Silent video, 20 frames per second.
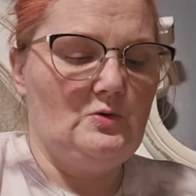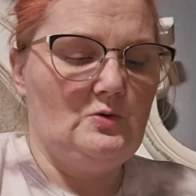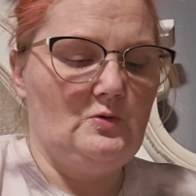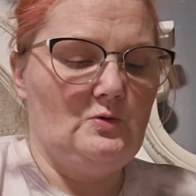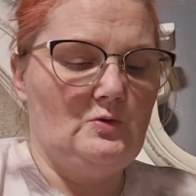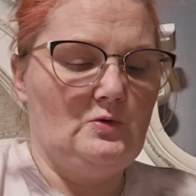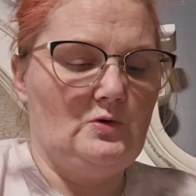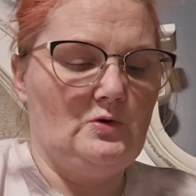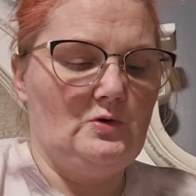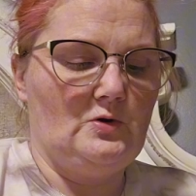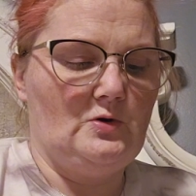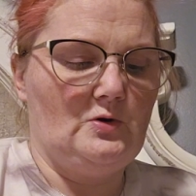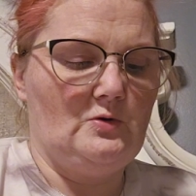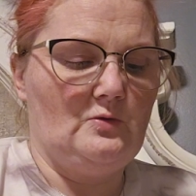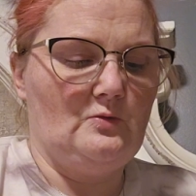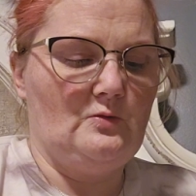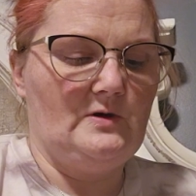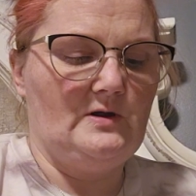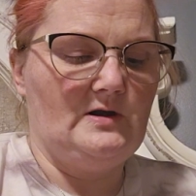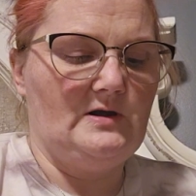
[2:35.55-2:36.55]
or
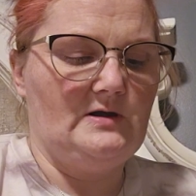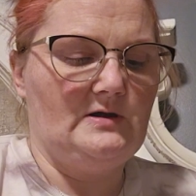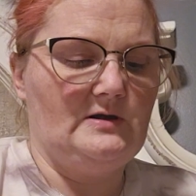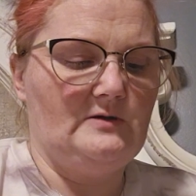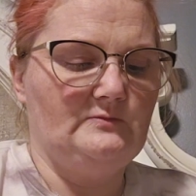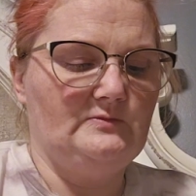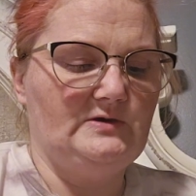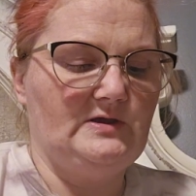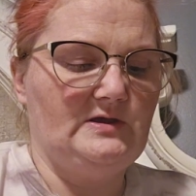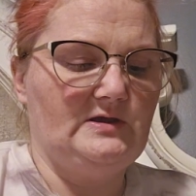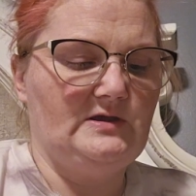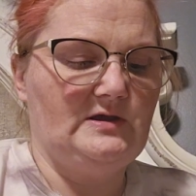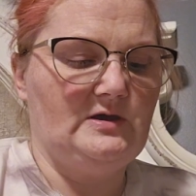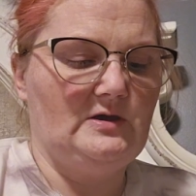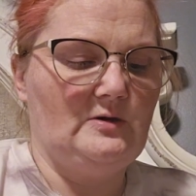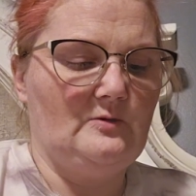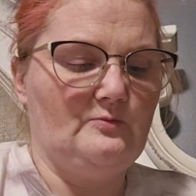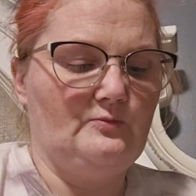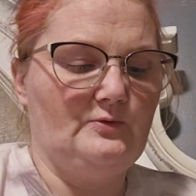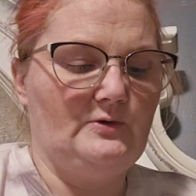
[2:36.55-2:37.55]
when I'm taking
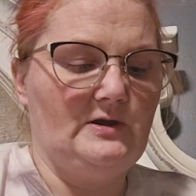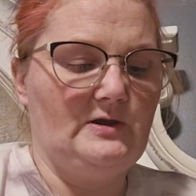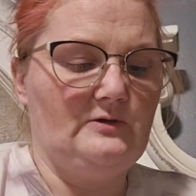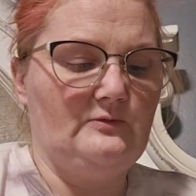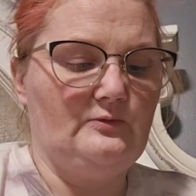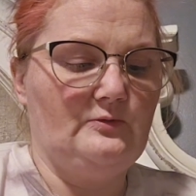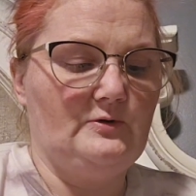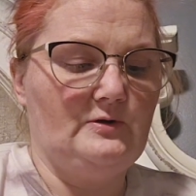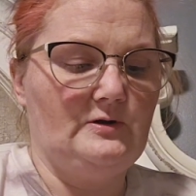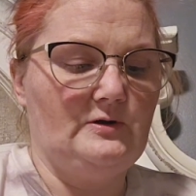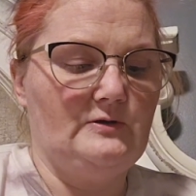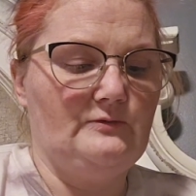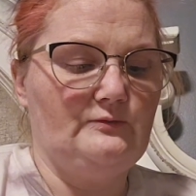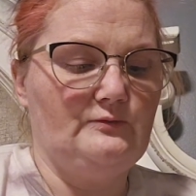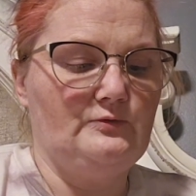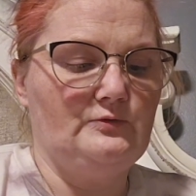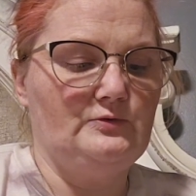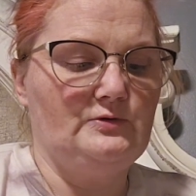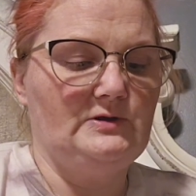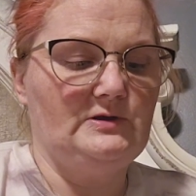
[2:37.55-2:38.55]
a break for a
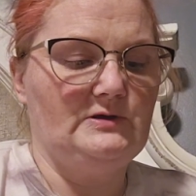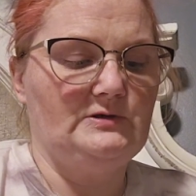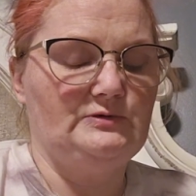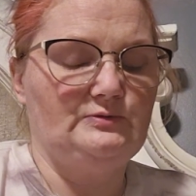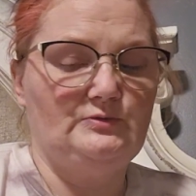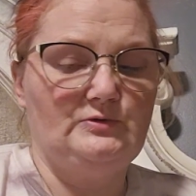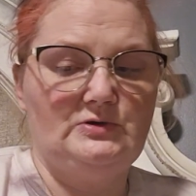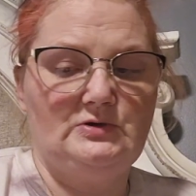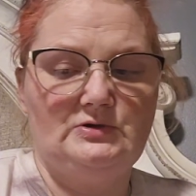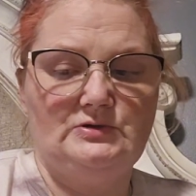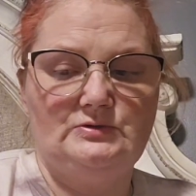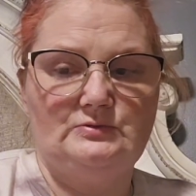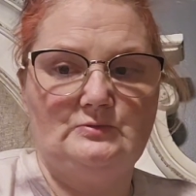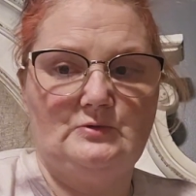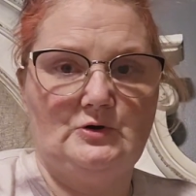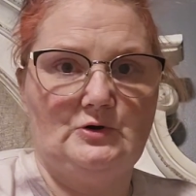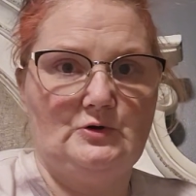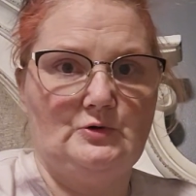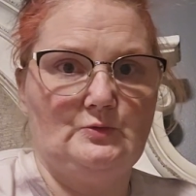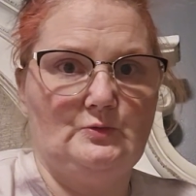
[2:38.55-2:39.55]
few days because
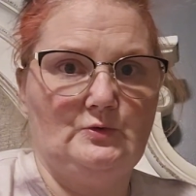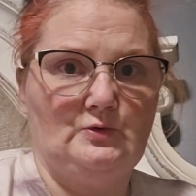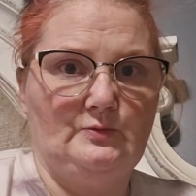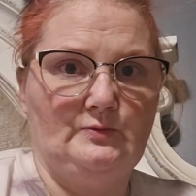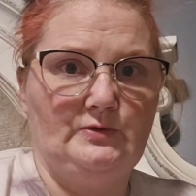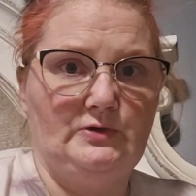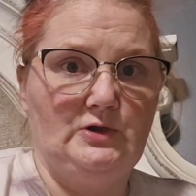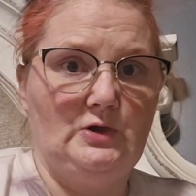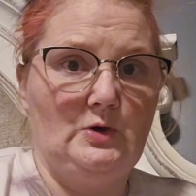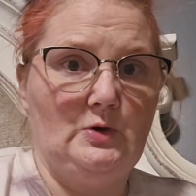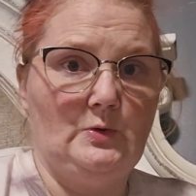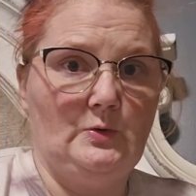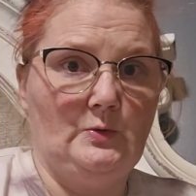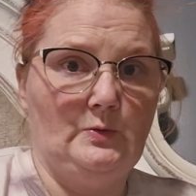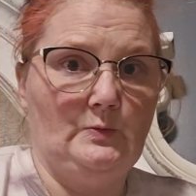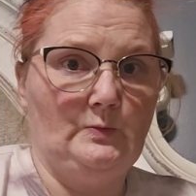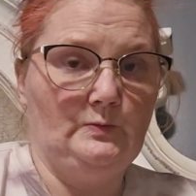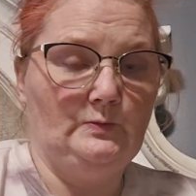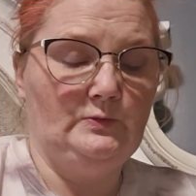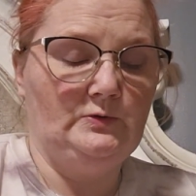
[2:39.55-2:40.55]
Martin will be
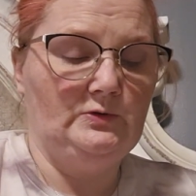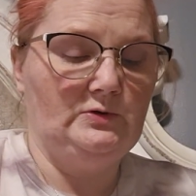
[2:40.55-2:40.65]
home